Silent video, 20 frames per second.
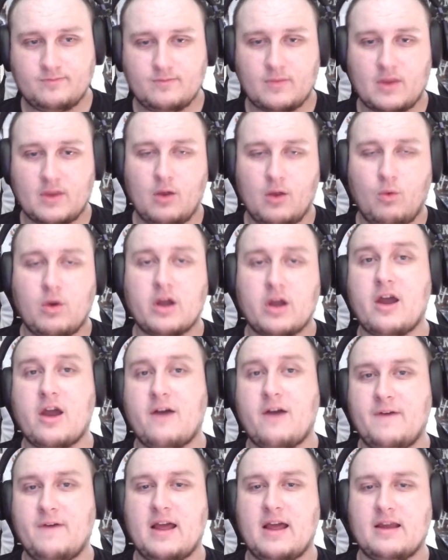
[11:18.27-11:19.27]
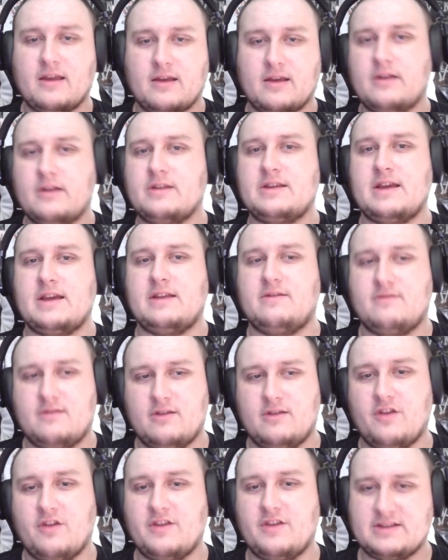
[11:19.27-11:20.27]
Well, no, I feel like, say,
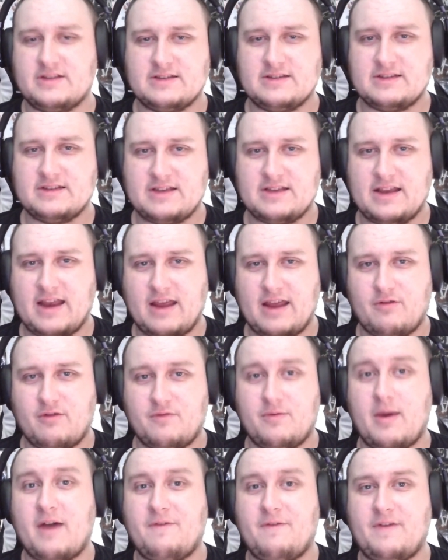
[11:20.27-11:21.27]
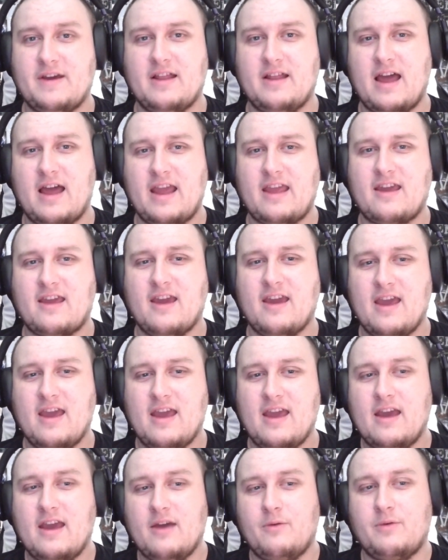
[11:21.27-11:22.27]
not this is a TNA review, but I feel like
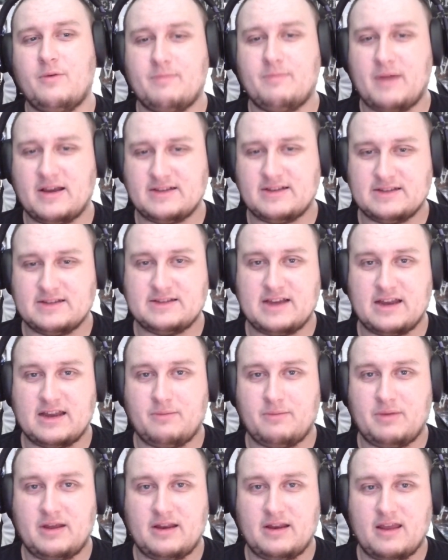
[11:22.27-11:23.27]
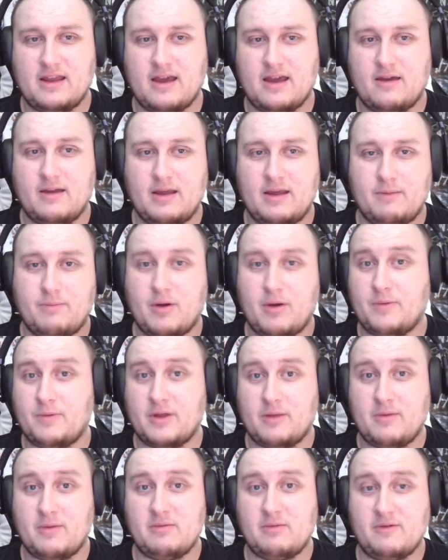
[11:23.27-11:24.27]
with Mike Santana being a popular
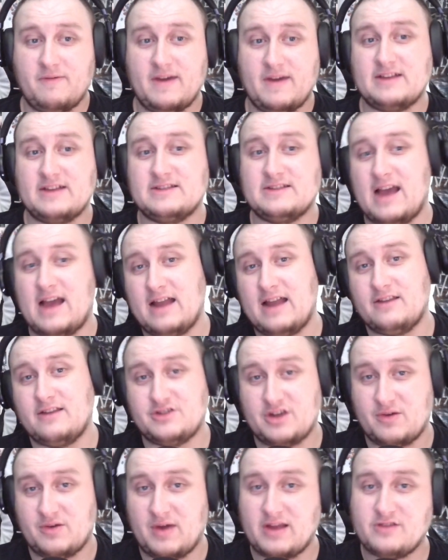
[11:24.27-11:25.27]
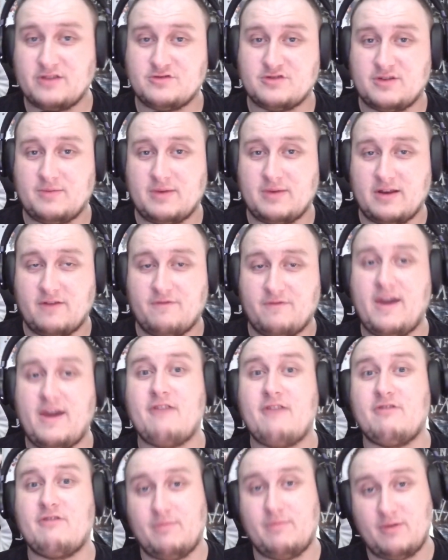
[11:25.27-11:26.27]
babyface and Joe Hendry being a
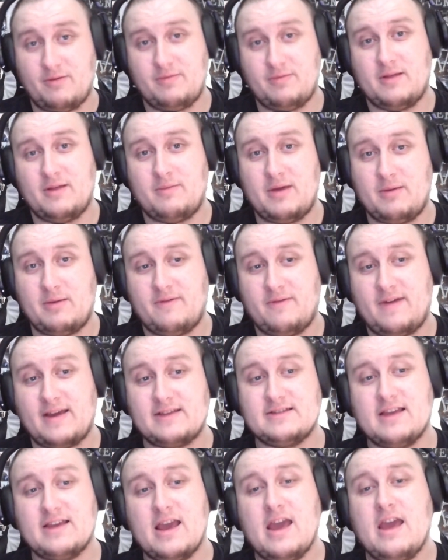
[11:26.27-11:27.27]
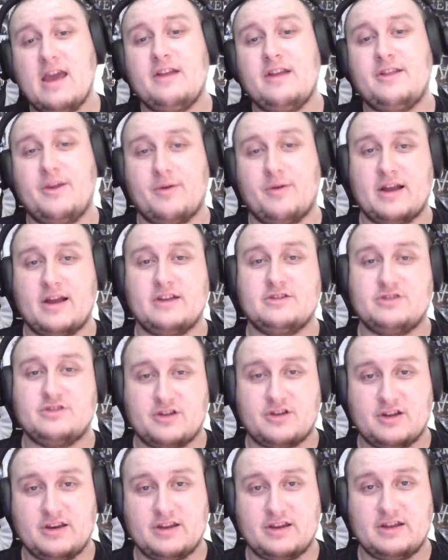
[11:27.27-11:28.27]
very popular babyface, they were kind of stuck
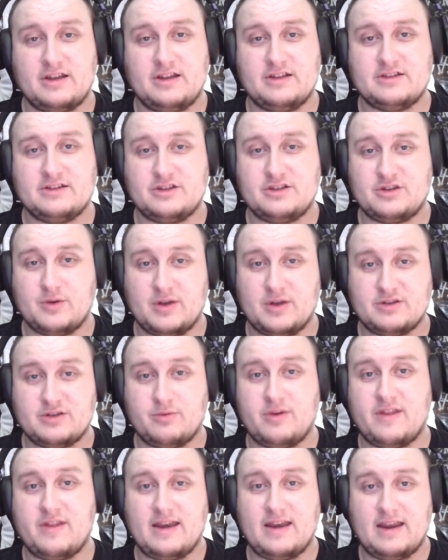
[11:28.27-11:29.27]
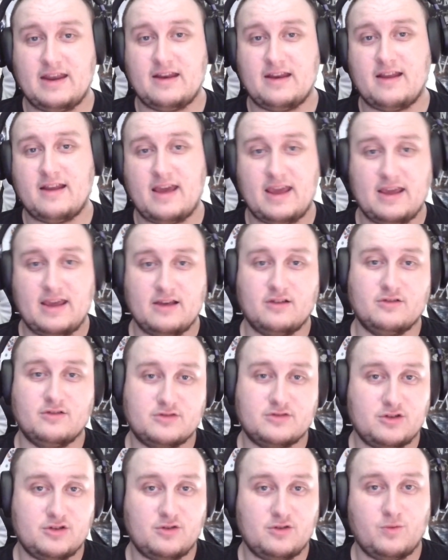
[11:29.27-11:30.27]
in a situation where they needed a heel
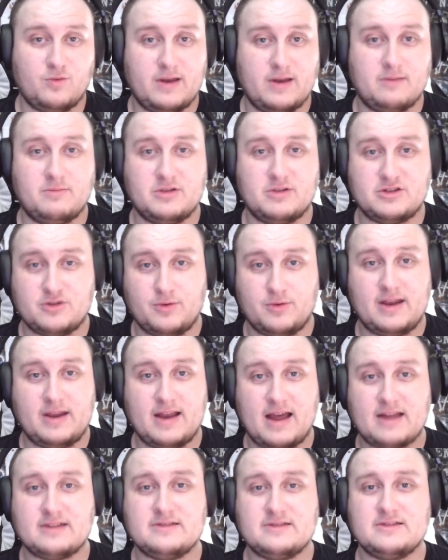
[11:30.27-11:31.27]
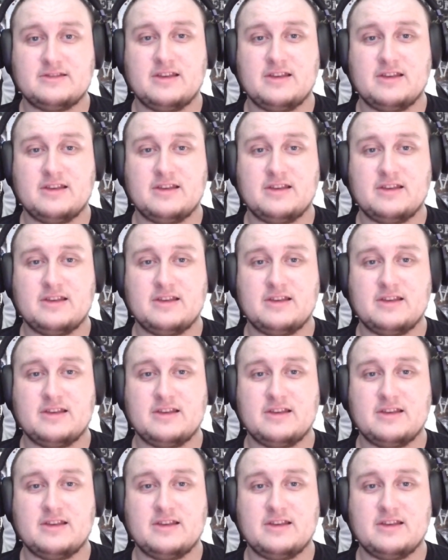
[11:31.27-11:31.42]
to win between hands.